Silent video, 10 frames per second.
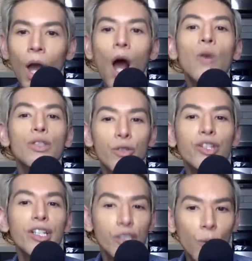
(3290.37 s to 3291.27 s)
Oh, so
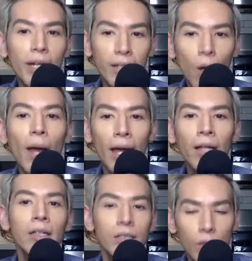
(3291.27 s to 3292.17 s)
she is queen. Okay.
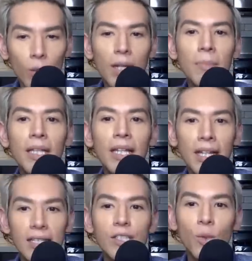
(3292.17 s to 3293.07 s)
So Camilla
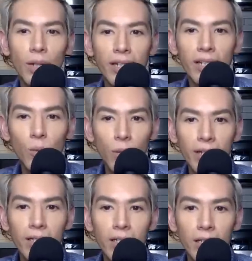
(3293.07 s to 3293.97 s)
is queen.
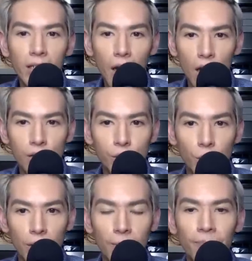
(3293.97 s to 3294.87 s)
Queen
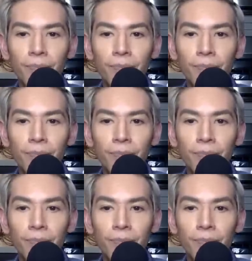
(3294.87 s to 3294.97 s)
consort.